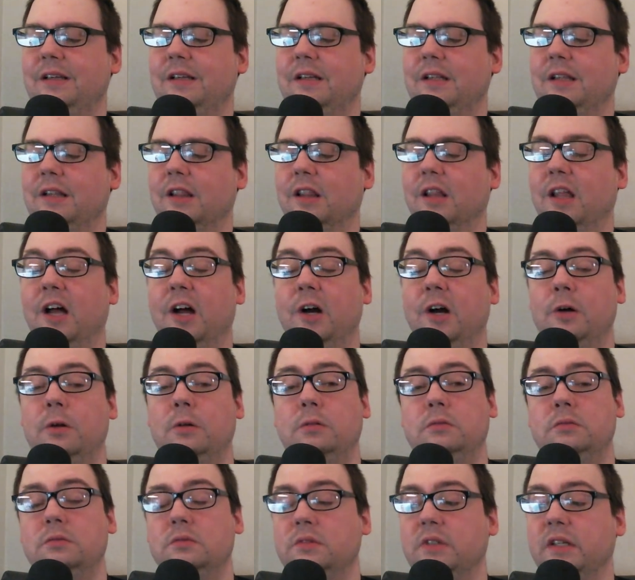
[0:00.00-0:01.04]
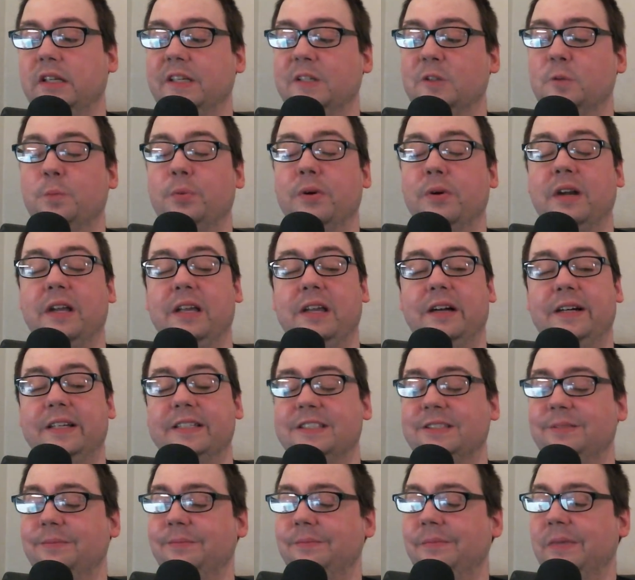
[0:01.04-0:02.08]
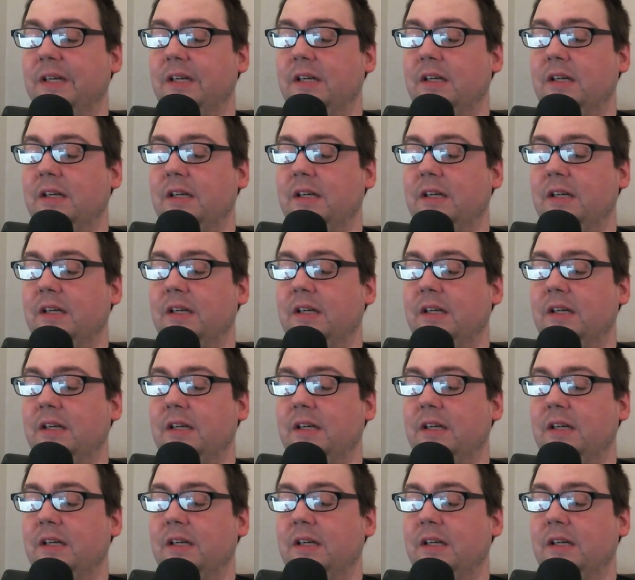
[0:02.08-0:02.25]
Low is pretty awesome.